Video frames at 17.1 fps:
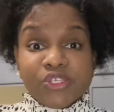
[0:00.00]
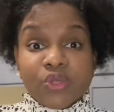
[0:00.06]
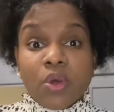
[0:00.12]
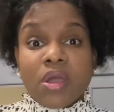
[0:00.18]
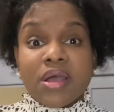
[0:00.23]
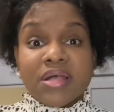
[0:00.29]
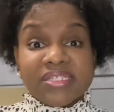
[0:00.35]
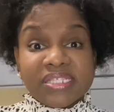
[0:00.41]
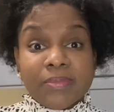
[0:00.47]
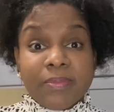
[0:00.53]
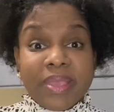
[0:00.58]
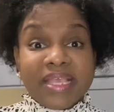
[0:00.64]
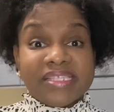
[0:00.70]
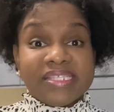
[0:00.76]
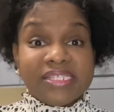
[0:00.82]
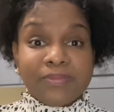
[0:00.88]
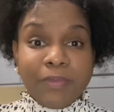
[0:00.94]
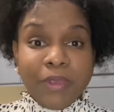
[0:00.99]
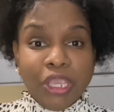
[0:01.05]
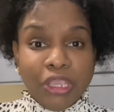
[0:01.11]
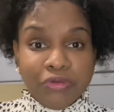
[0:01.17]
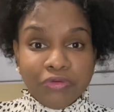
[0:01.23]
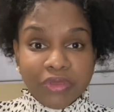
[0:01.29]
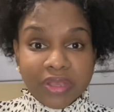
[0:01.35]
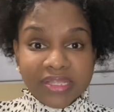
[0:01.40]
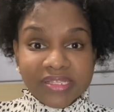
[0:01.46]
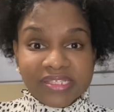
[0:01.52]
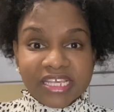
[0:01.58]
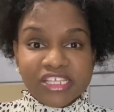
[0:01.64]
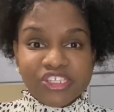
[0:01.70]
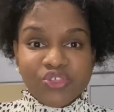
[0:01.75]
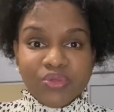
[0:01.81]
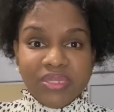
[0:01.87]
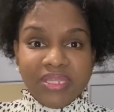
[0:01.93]
or customer experience
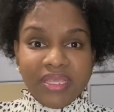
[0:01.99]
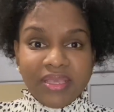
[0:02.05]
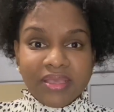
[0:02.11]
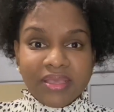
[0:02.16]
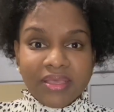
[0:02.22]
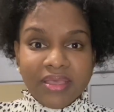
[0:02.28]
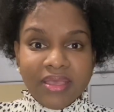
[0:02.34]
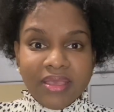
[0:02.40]
is unique